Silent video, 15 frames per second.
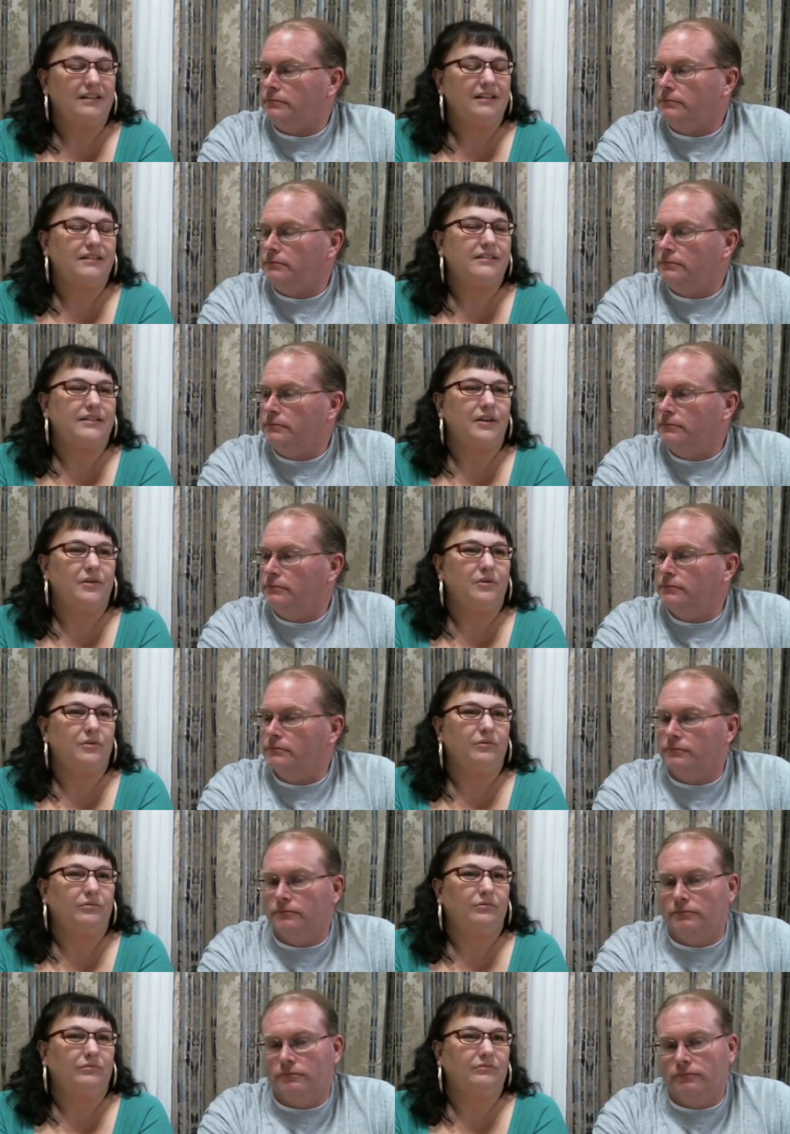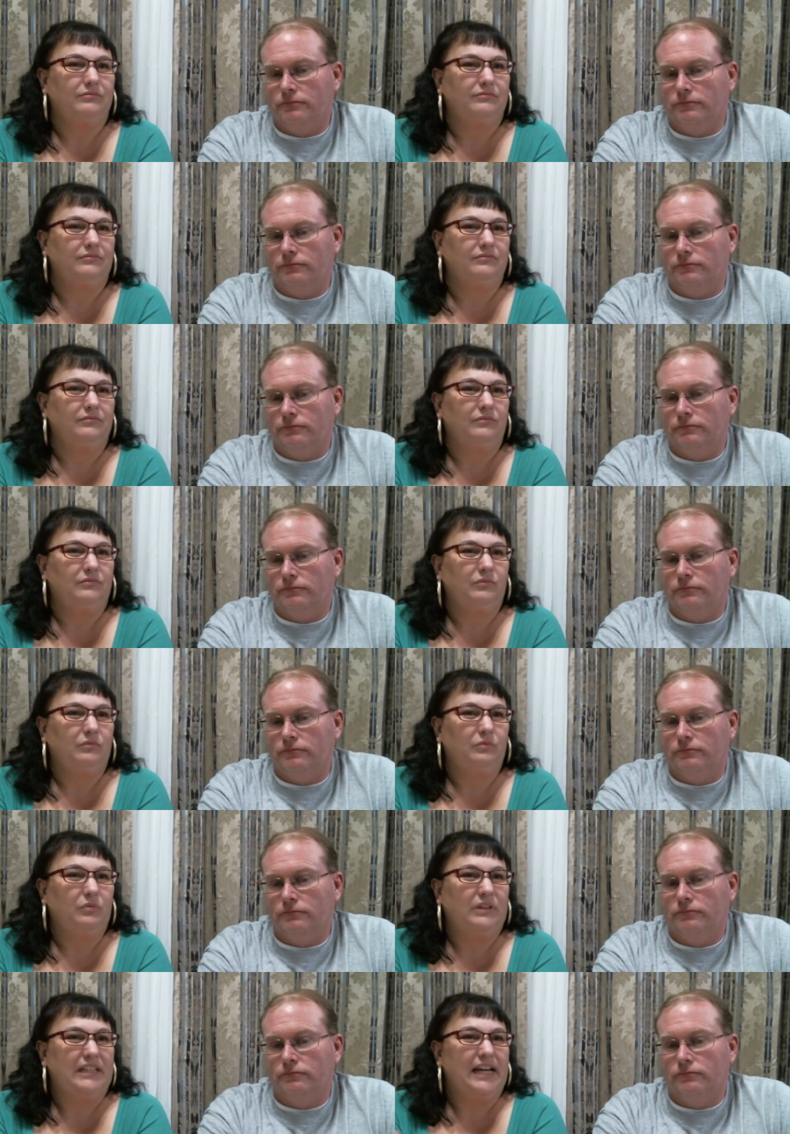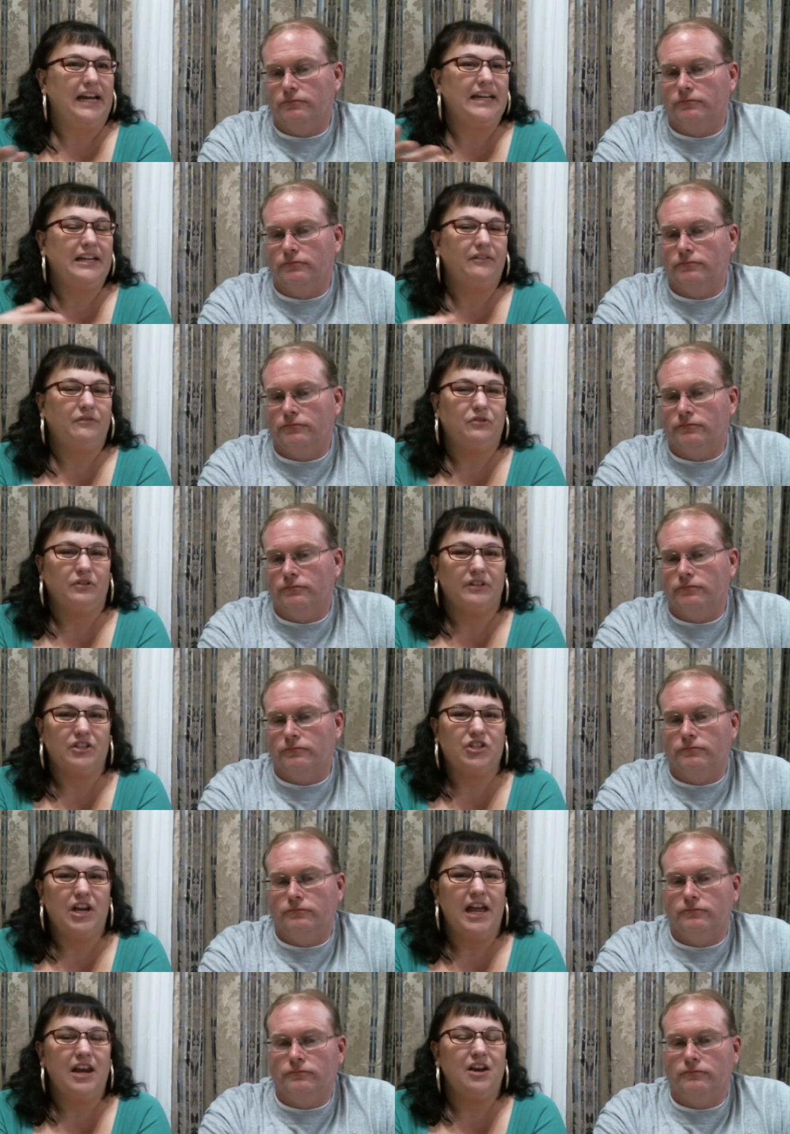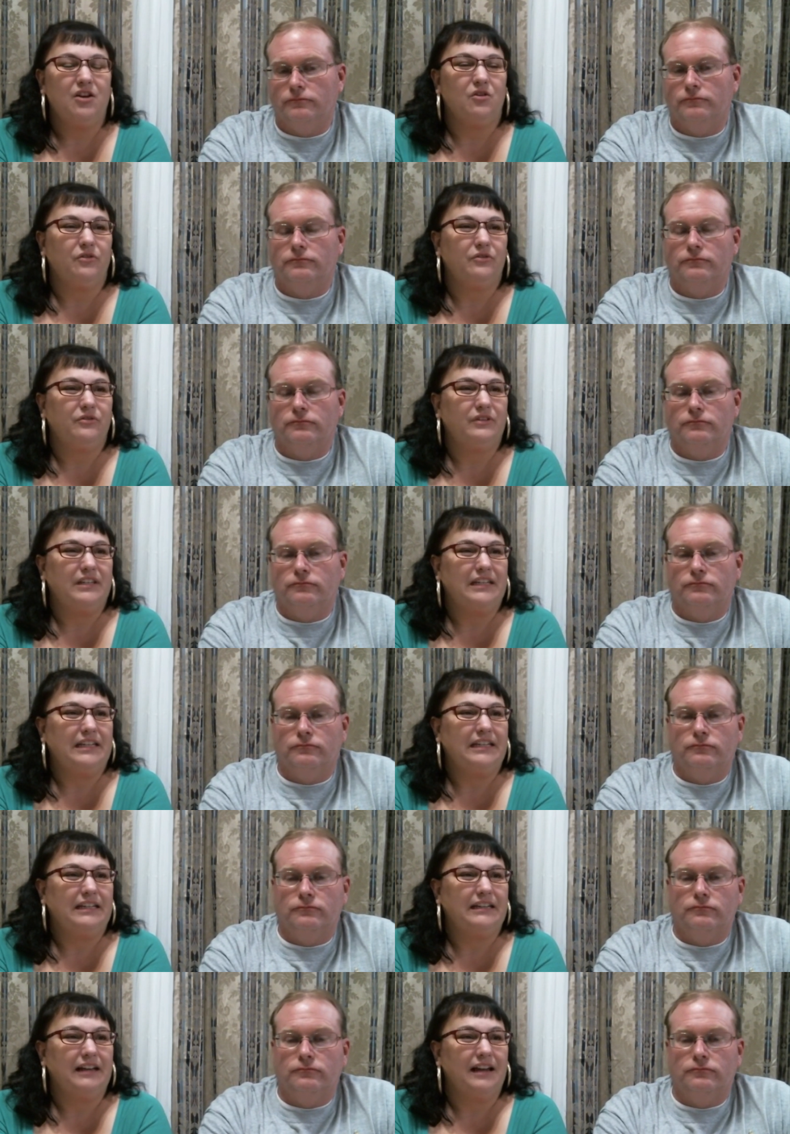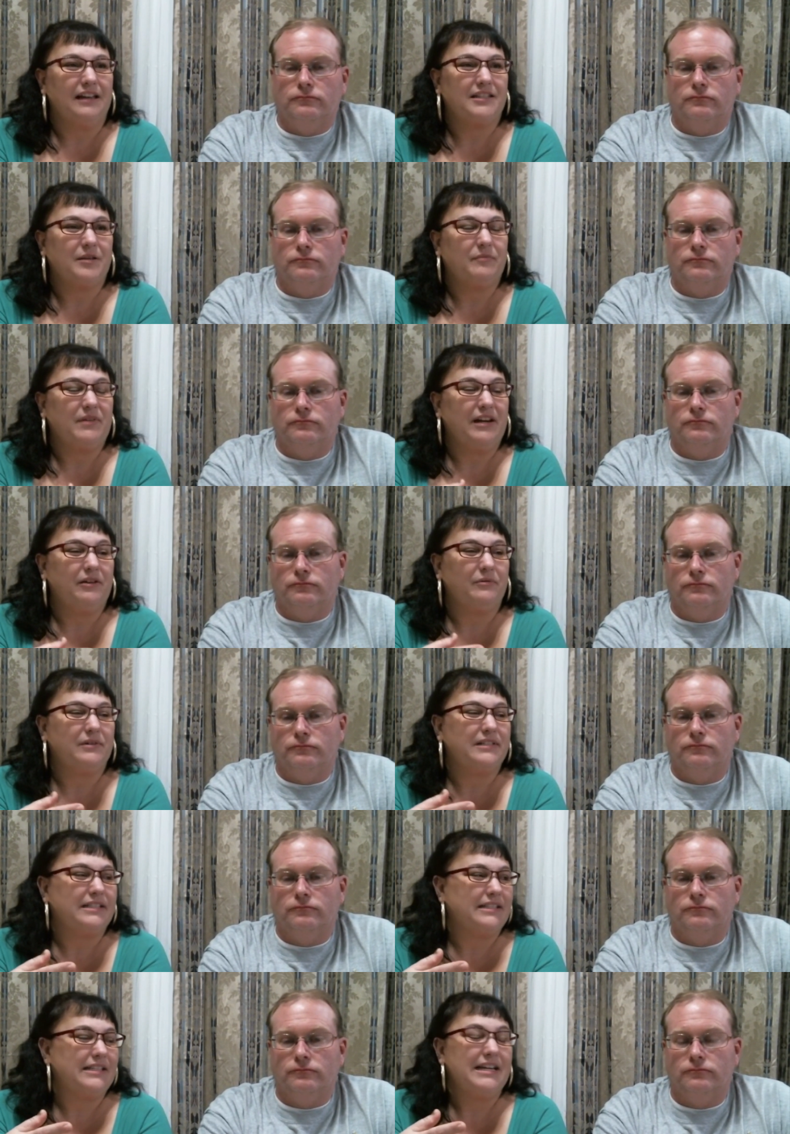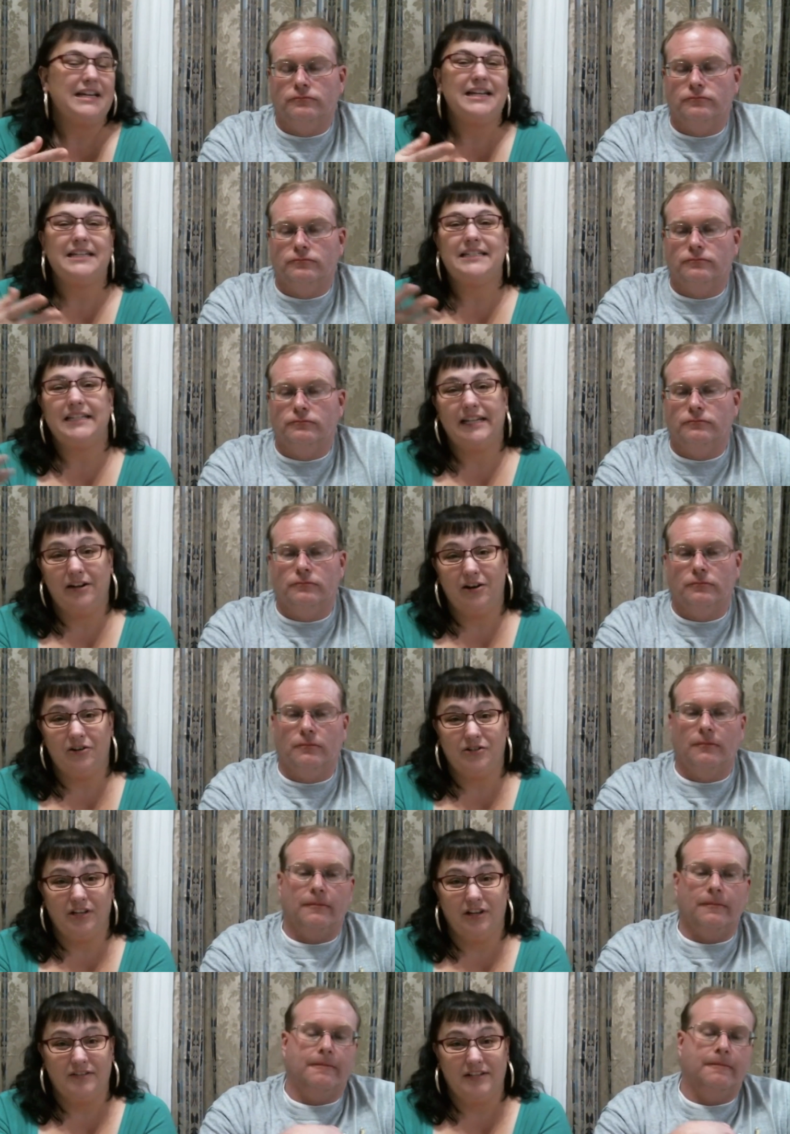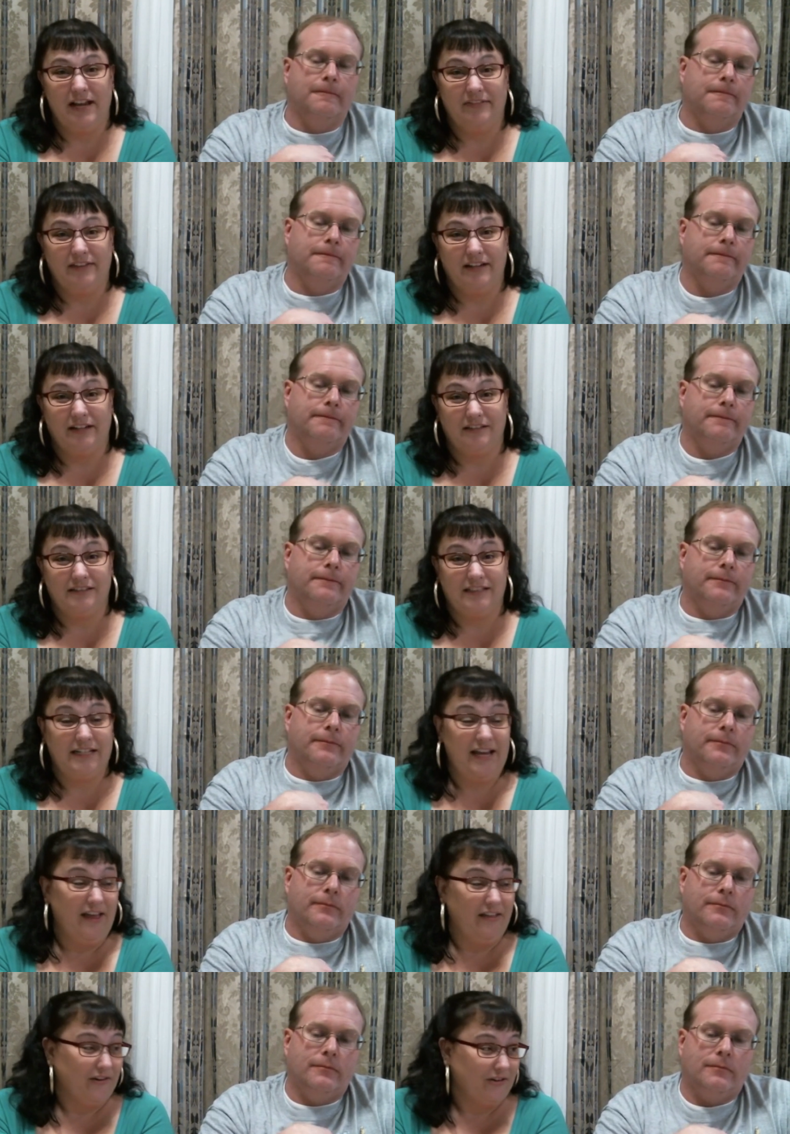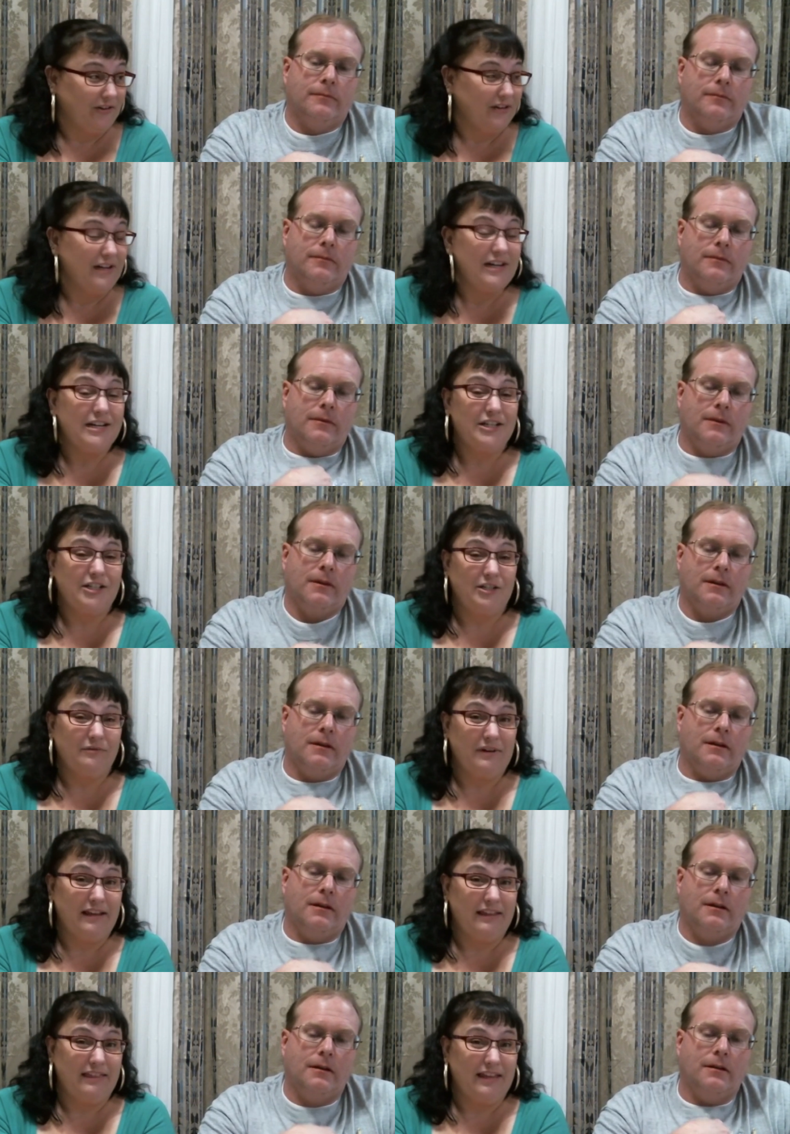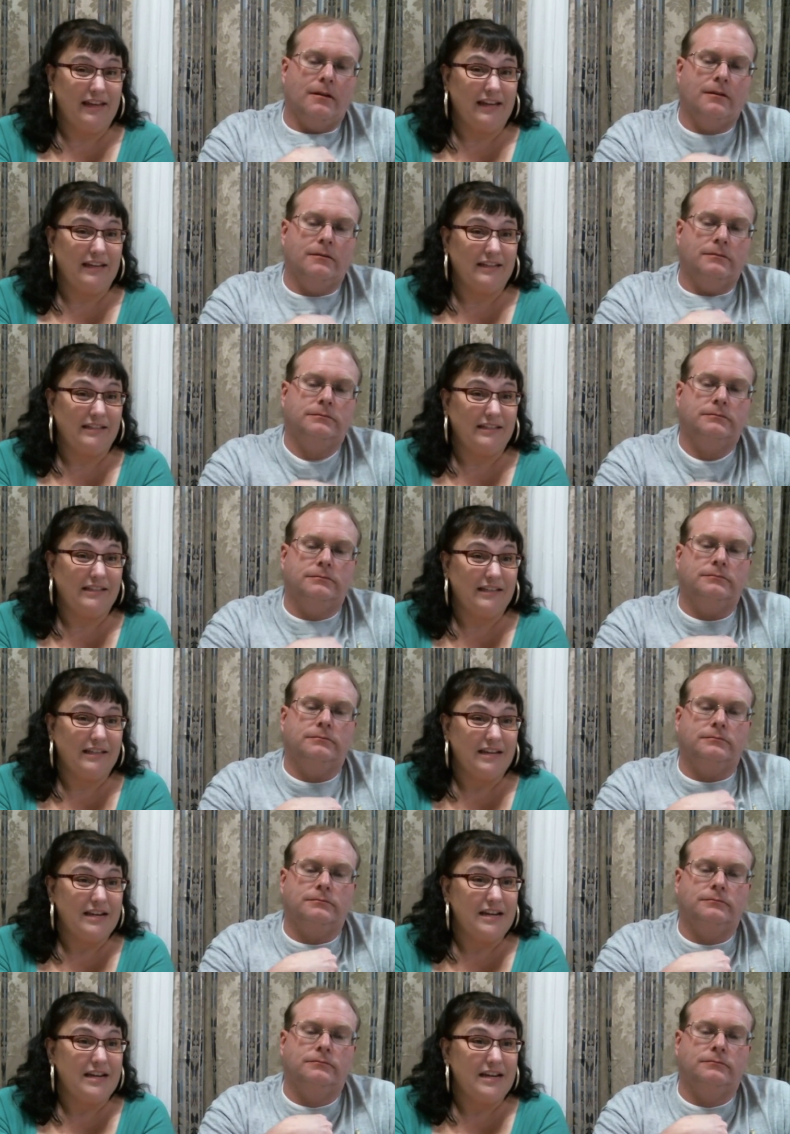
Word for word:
Speaker 1: So with the idea of doing the channel, the concept there was to get ourselves out there together doing things